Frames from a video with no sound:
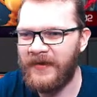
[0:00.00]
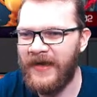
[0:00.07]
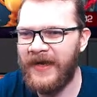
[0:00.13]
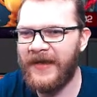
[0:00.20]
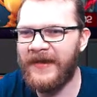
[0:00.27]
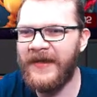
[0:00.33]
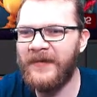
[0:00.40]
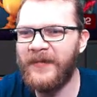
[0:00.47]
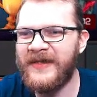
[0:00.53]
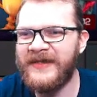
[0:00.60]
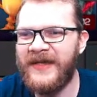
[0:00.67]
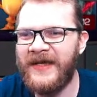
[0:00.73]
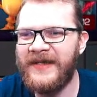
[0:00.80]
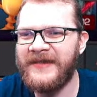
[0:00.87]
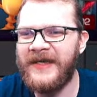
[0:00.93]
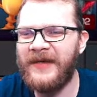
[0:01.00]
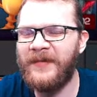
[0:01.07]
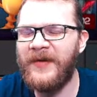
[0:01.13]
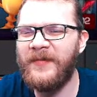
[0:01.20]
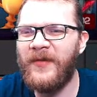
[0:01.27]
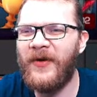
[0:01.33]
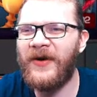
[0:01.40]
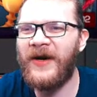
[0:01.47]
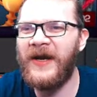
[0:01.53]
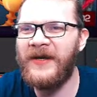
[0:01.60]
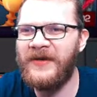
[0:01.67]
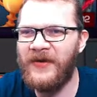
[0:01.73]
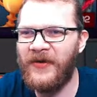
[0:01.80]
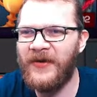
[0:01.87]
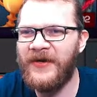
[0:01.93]
I think Messiah is going to be more
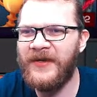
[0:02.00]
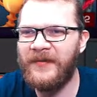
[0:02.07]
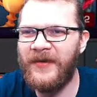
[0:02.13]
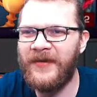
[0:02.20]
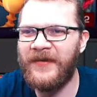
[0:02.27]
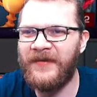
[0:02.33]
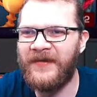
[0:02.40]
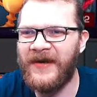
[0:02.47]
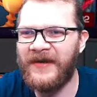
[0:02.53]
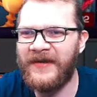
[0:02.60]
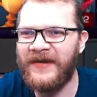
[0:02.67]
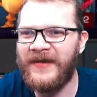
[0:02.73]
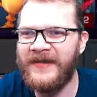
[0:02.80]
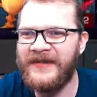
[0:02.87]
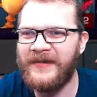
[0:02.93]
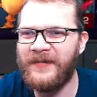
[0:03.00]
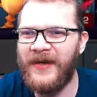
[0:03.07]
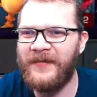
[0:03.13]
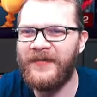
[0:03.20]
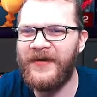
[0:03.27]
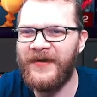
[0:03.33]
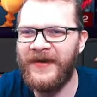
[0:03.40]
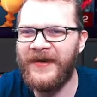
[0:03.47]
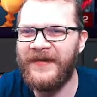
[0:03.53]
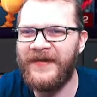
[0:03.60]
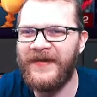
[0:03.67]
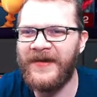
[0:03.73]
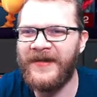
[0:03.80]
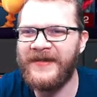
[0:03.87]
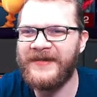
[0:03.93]
annoyed about the fact that he's a member than
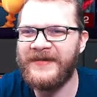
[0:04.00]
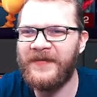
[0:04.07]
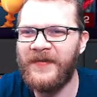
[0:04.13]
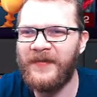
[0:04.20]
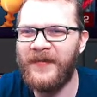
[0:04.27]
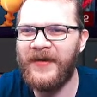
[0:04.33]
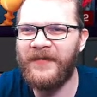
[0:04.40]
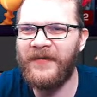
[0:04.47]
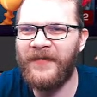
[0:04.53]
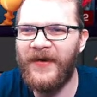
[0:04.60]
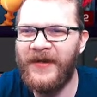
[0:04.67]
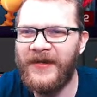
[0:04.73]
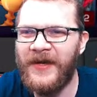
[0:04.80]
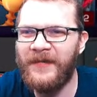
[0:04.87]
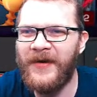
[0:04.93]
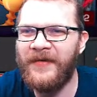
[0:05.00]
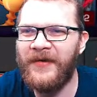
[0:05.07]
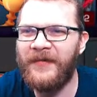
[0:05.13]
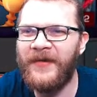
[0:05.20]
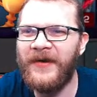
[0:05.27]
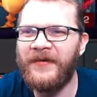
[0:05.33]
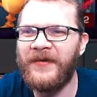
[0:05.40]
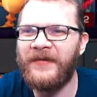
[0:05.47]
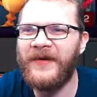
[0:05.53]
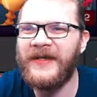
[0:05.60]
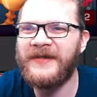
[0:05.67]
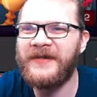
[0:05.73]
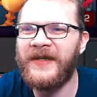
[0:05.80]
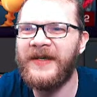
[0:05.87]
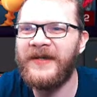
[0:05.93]
anything else. But welcome everybody from
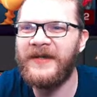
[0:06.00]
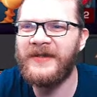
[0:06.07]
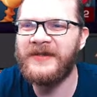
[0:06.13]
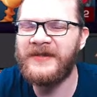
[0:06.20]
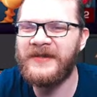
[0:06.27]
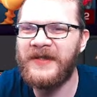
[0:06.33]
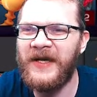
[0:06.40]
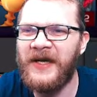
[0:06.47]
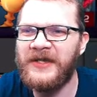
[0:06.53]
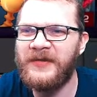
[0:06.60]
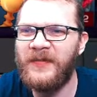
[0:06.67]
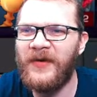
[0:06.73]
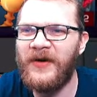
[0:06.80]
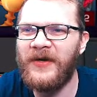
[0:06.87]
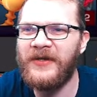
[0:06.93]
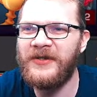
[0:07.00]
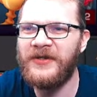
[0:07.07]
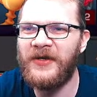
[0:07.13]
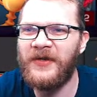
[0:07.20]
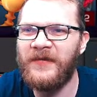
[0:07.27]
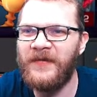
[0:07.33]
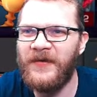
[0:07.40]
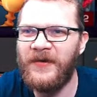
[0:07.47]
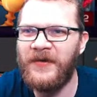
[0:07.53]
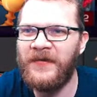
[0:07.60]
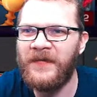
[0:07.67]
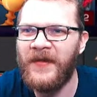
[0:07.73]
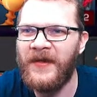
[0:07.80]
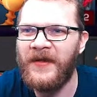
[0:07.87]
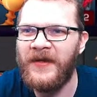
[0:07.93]
Nixrite, Sketchboy, John Woo,
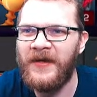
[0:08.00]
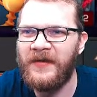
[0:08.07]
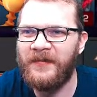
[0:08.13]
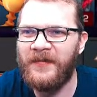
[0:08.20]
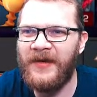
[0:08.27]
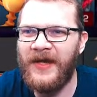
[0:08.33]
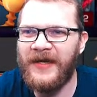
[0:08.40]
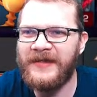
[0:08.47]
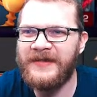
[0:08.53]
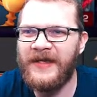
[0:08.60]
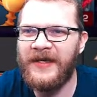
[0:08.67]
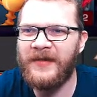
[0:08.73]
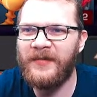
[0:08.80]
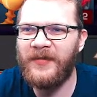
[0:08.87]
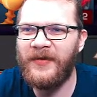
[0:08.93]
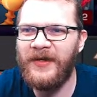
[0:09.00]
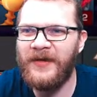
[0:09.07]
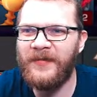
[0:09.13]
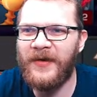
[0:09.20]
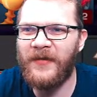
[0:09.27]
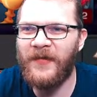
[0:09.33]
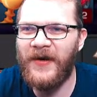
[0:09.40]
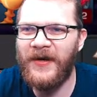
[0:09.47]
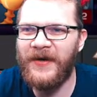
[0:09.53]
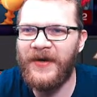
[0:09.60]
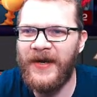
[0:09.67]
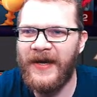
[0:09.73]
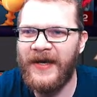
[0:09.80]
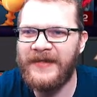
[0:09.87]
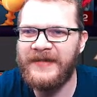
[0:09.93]
Black Knight, Bully Maguire,
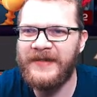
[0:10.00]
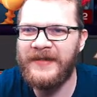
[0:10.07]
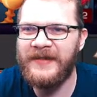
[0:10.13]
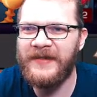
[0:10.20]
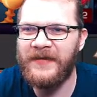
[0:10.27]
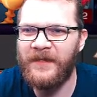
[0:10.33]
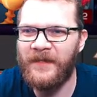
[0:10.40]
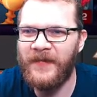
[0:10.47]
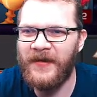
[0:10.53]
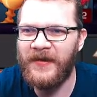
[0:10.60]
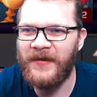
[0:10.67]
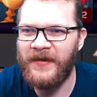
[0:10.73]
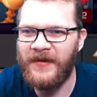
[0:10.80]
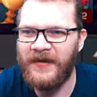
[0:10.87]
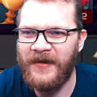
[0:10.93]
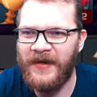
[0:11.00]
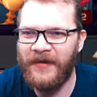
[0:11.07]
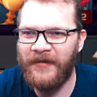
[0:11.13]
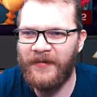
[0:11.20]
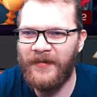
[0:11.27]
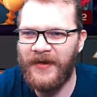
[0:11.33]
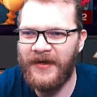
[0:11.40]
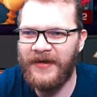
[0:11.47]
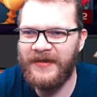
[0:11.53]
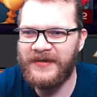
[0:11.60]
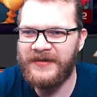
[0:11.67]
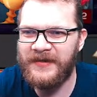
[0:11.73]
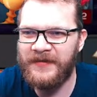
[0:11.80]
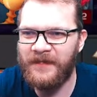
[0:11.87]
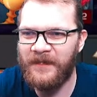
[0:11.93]
Hattie, everybody
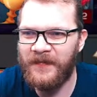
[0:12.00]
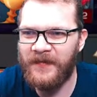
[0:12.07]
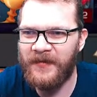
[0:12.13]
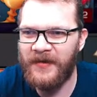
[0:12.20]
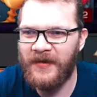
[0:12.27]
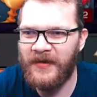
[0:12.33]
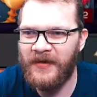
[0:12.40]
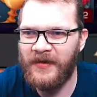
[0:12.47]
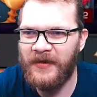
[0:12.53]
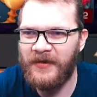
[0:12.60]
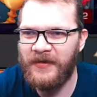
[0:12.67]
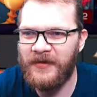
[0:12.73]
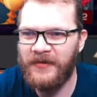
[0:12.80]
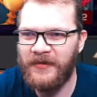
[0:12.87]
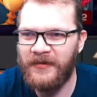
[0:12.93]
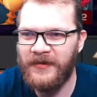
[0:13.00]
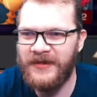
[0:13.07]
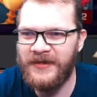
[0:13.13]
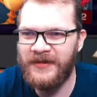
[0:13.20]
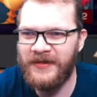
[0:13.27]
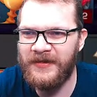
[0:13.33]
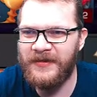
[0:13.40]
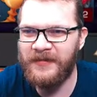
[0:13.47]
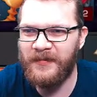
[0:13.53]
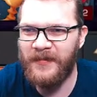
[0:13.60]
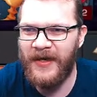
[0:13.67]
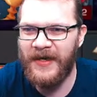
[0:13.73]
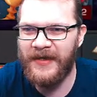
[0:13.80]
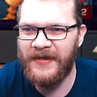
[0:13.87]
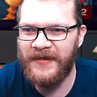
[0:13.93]
else. Usut,
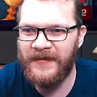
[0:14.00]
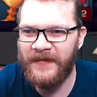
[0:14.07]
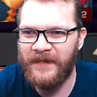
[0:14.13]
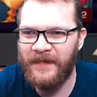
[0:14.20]
Mike.